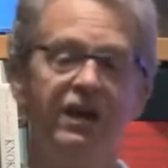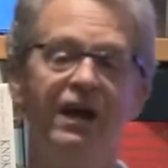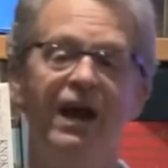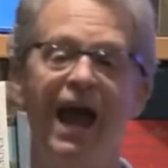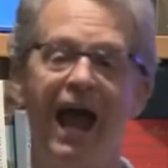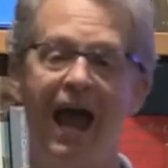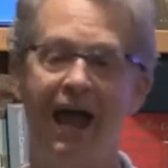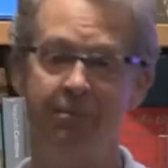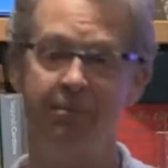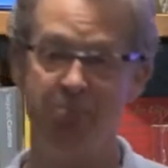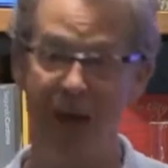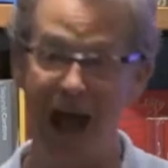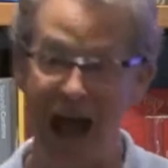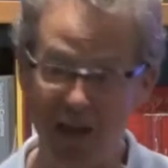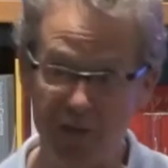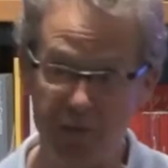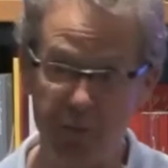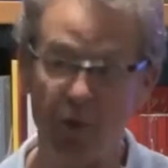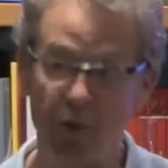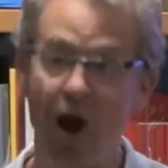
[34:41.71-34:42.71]
and
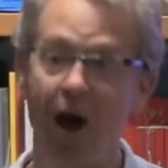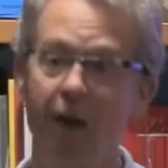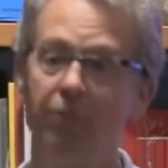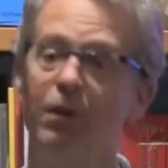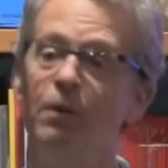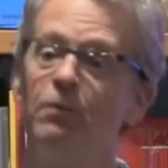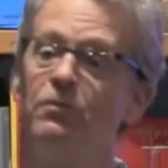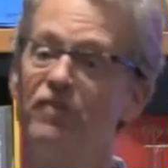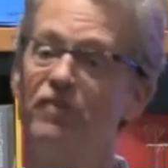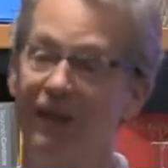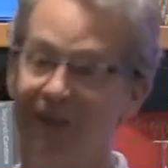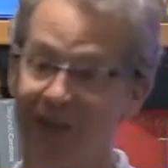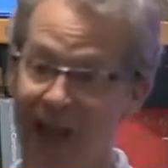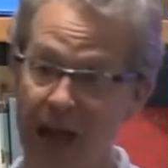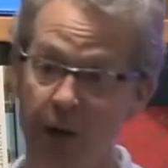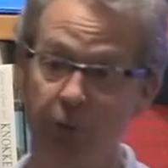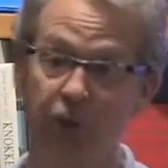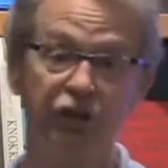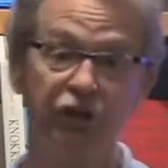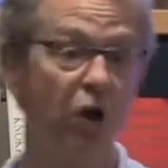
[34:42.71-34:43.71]
math problems and
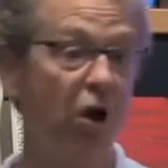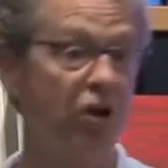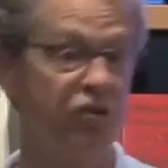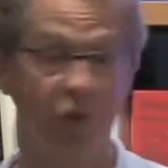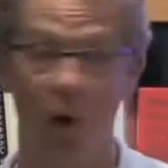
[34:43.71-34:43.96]
language arts,